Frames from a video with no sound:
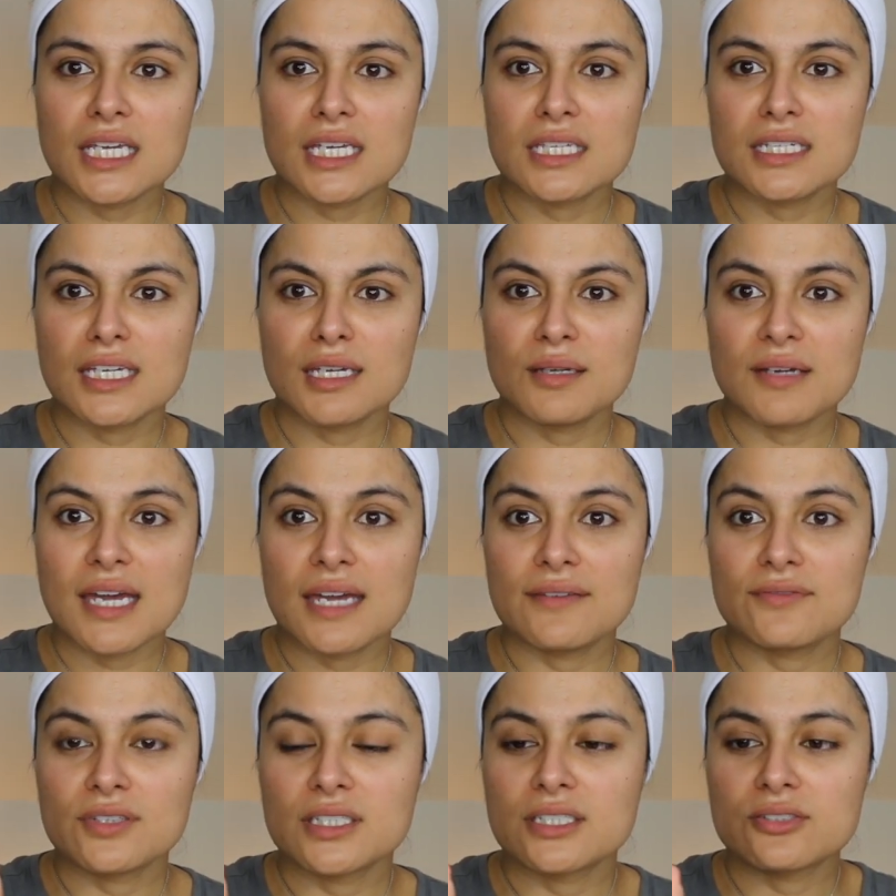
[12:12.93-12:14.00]
And I,
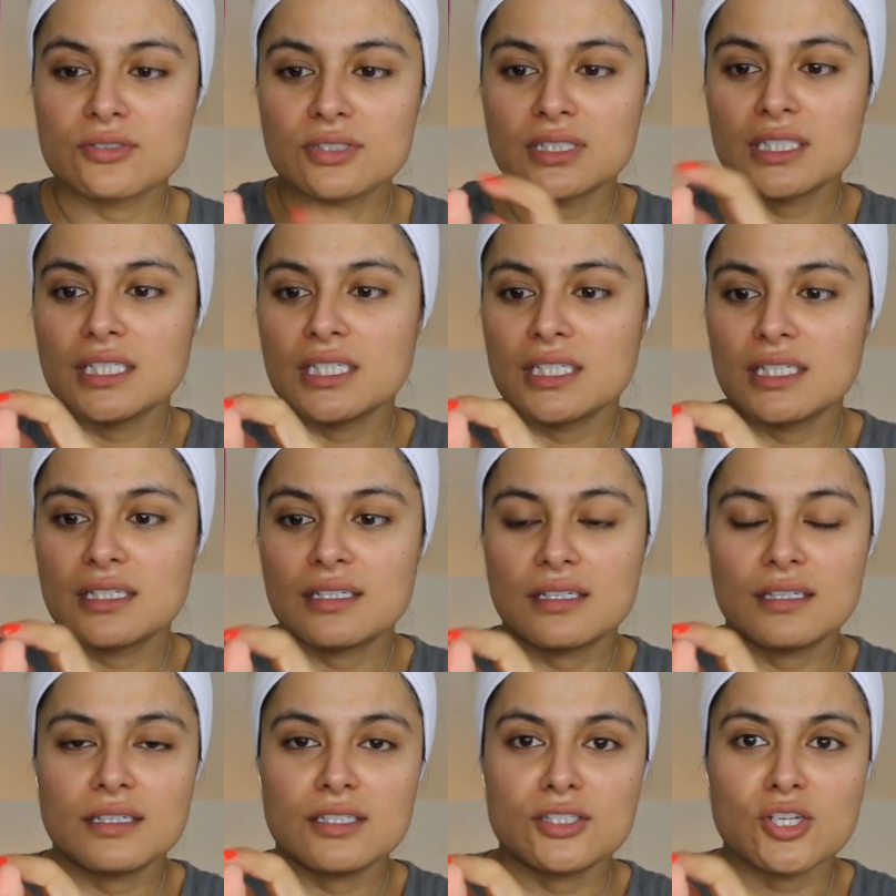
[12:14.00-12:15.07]
I've literally,
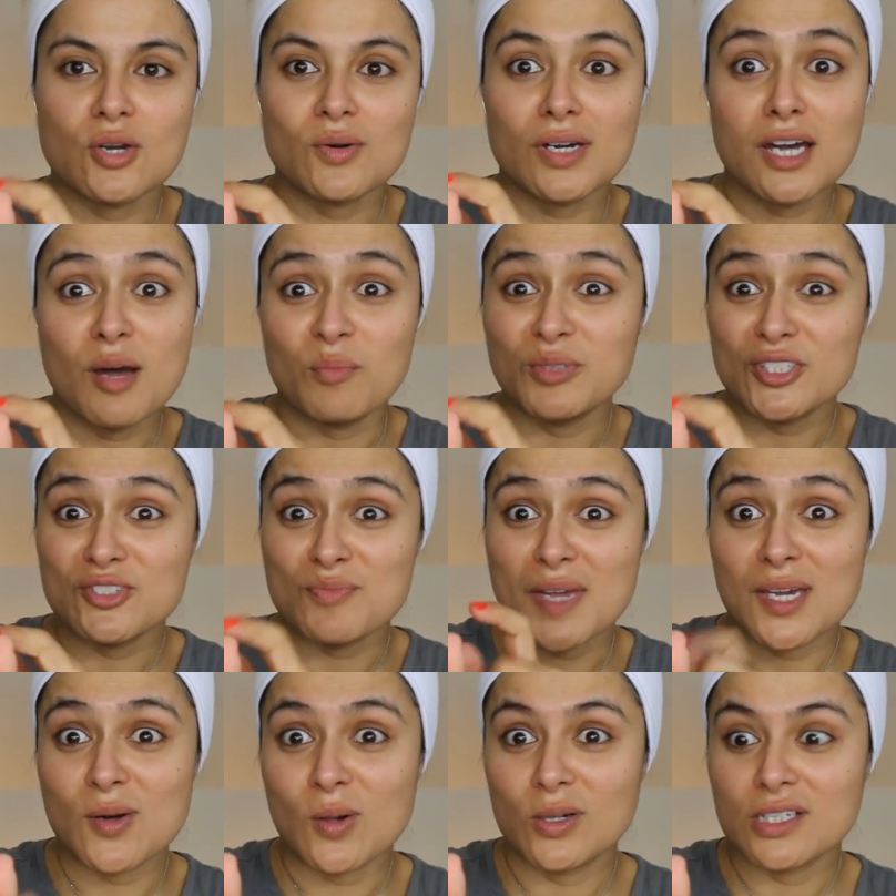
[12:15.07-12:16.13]
you know, accomplished
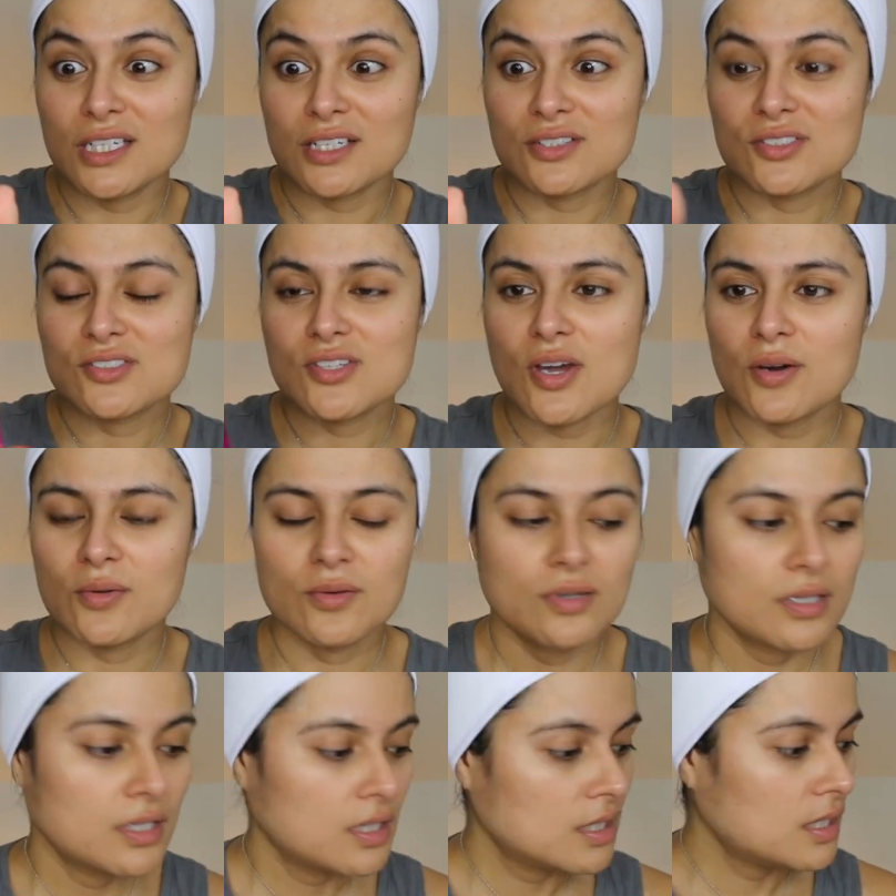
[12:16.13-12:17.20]
my goal here. So
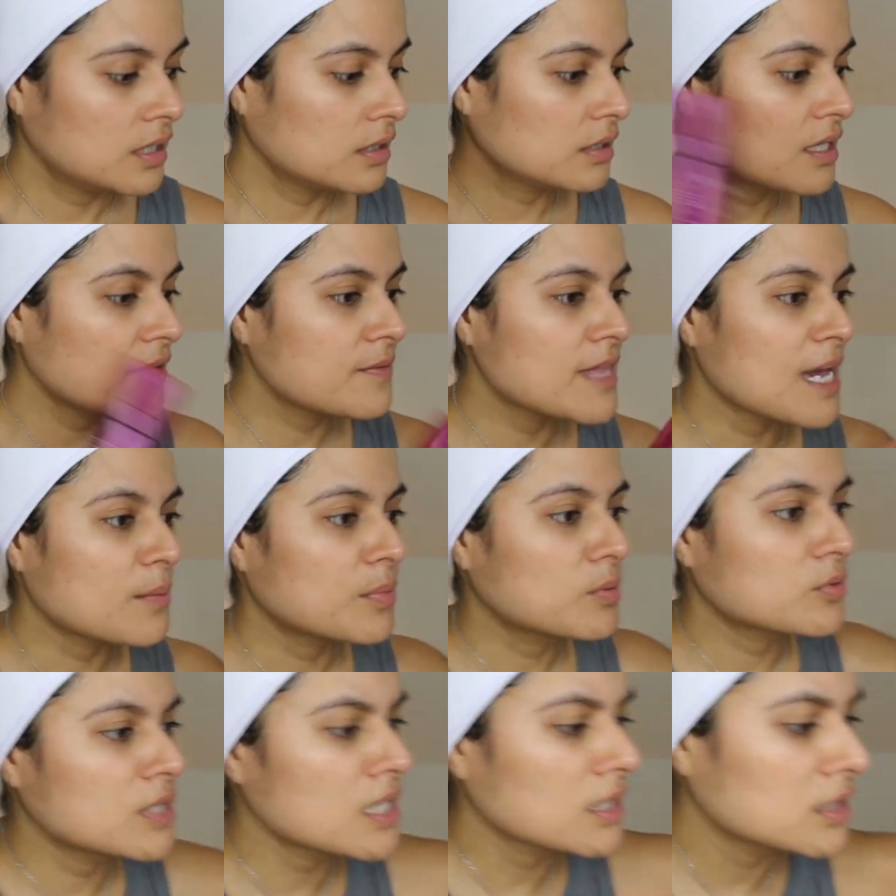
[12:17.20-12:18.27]
love that,
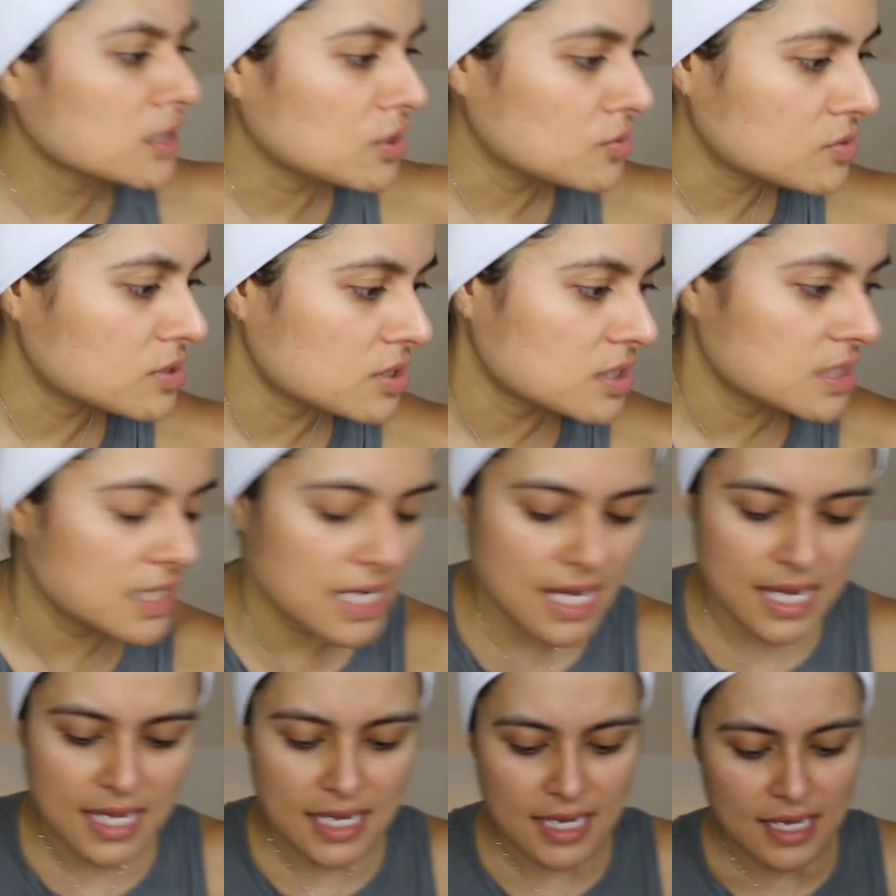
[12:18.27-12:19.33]
but we're not going to use her
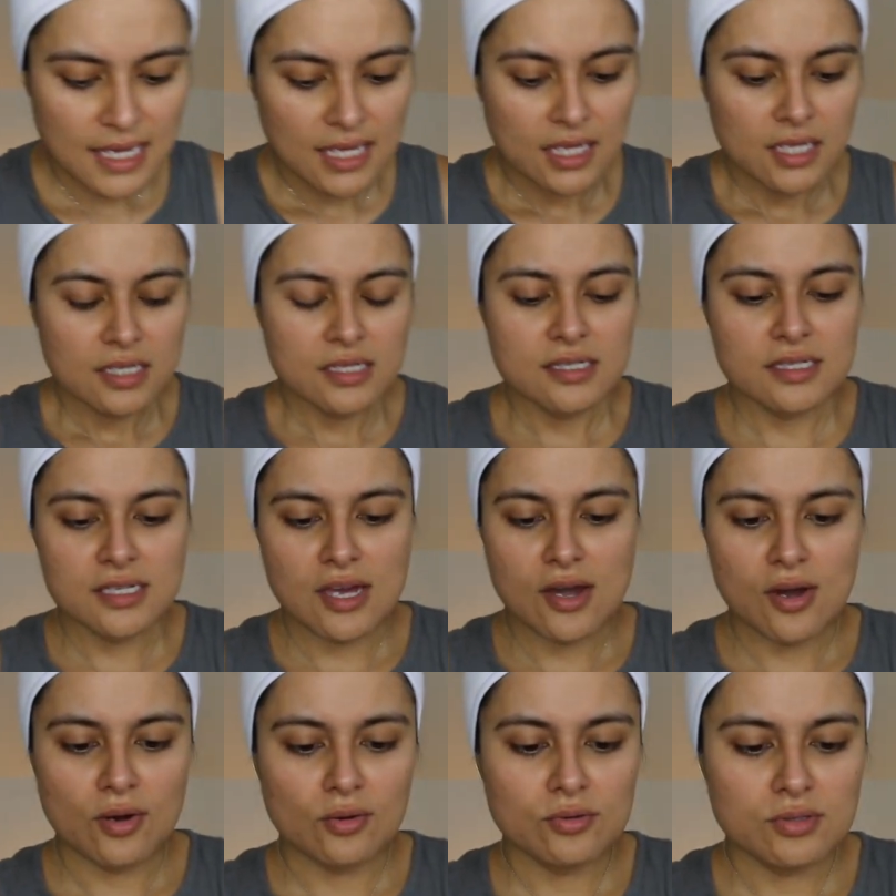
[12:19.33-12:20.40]
today.
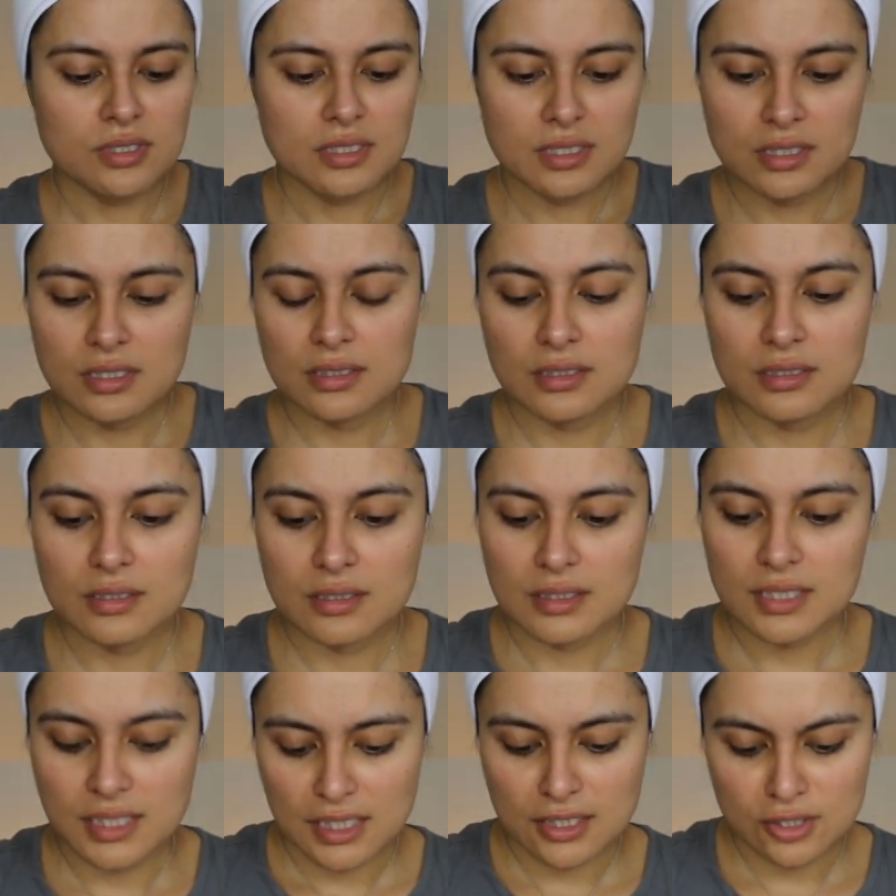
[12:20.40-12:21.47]
So
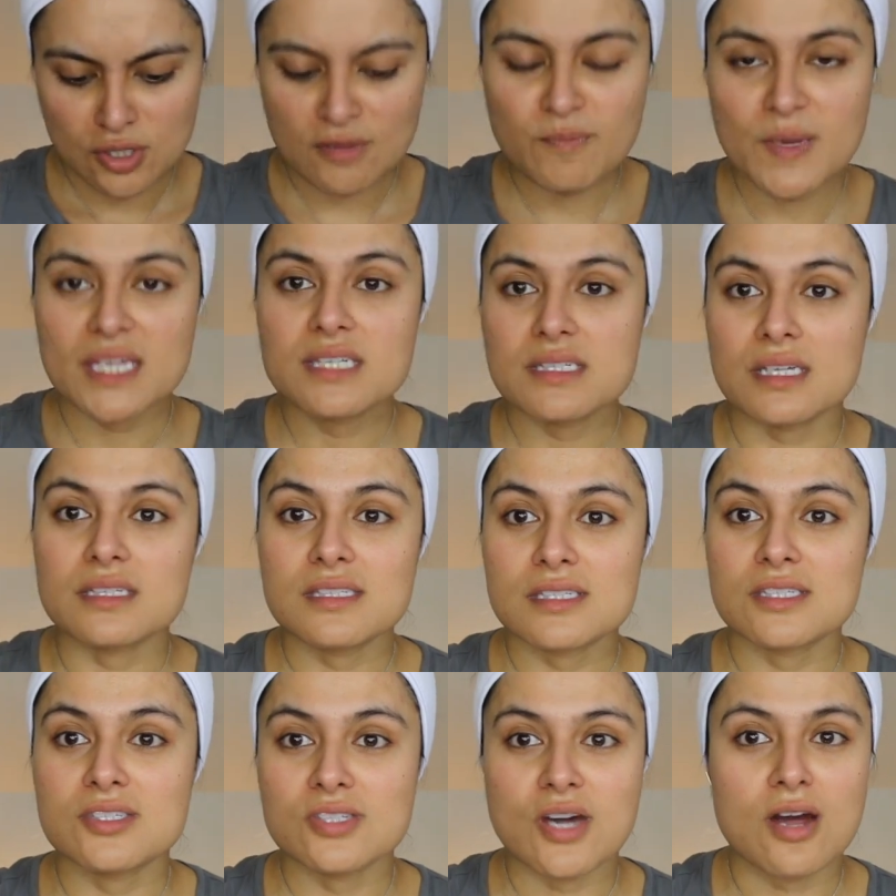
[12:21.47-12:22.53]
I don't know if my
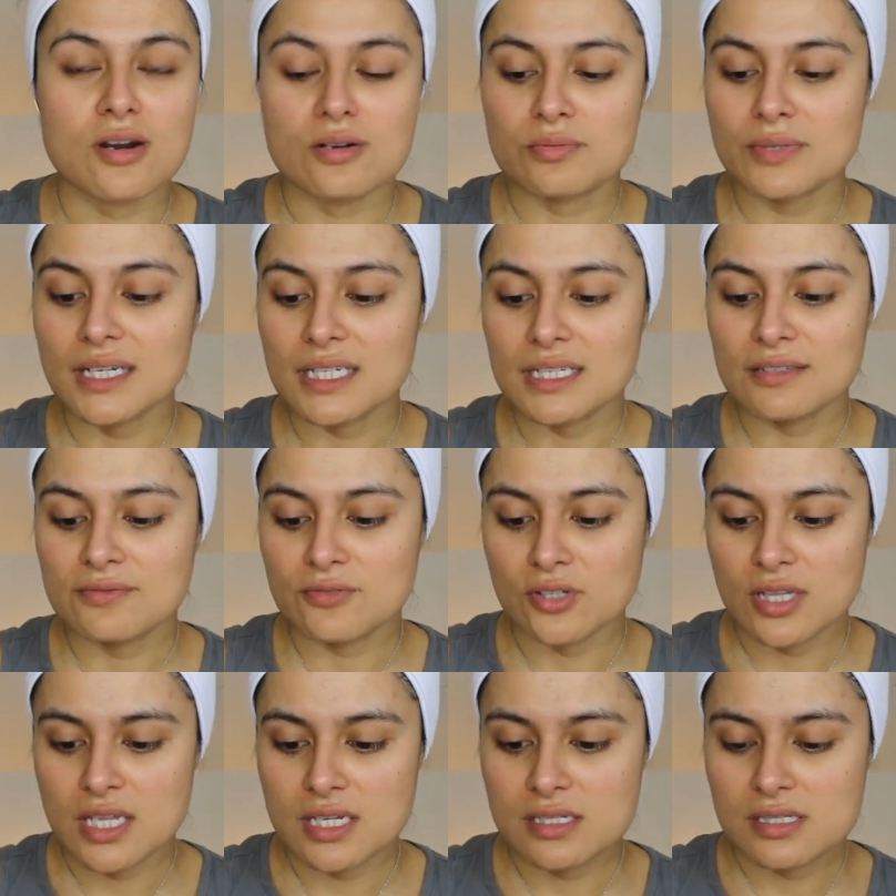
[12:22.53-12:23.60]
senses are ready
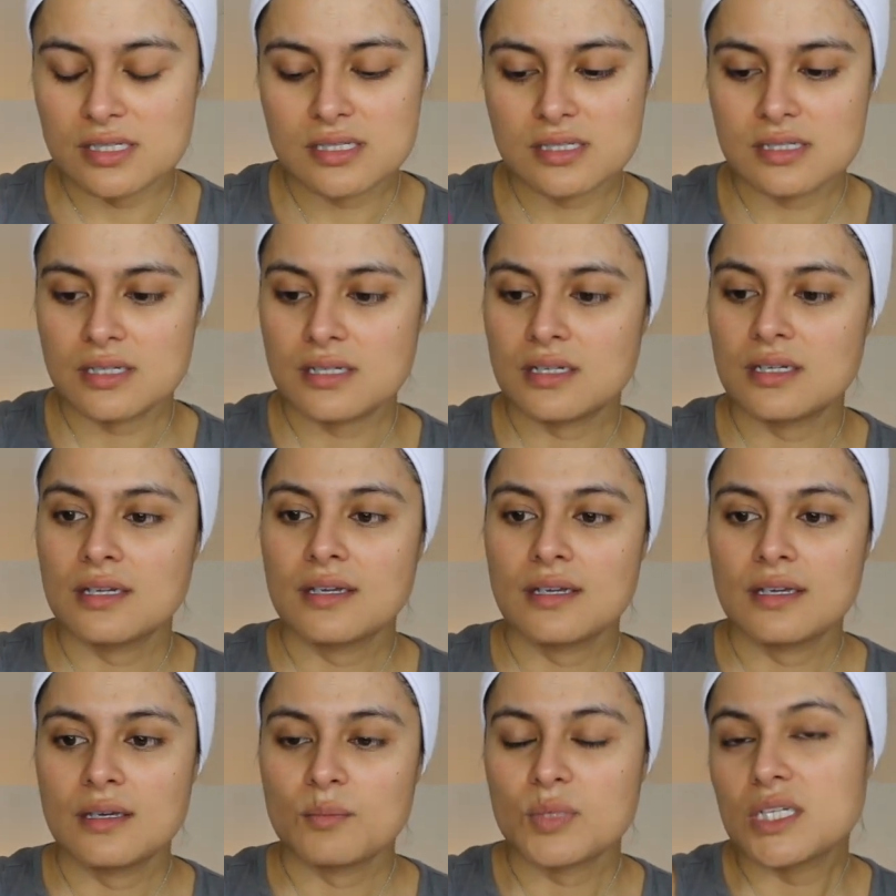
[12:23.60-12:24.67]
for this,
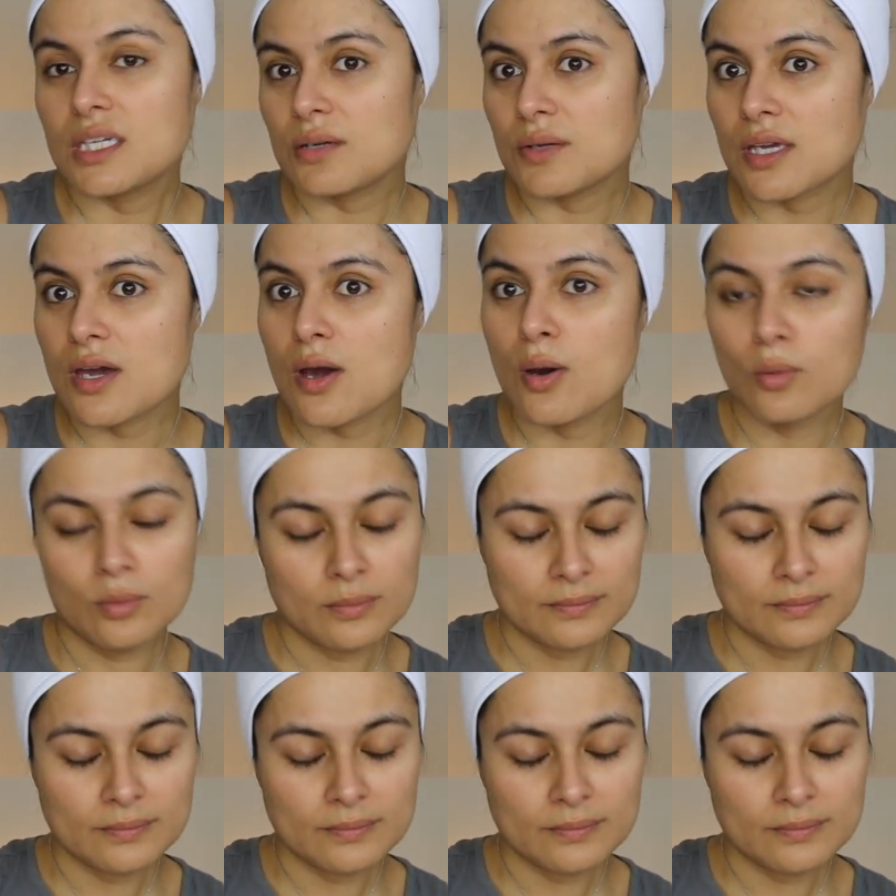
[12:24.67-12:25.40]
but here we go.